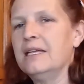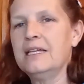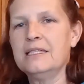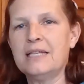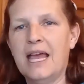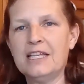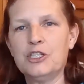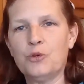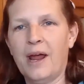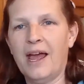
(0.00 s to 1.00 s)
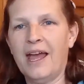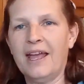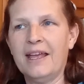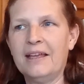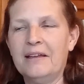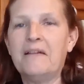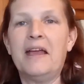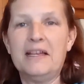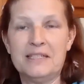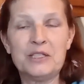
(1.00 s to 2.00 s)
is as dry
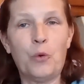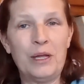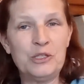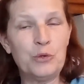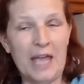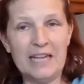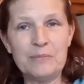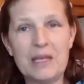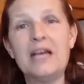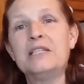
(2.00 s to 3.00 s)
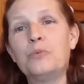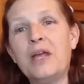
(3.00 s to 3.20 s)
as it's going to get because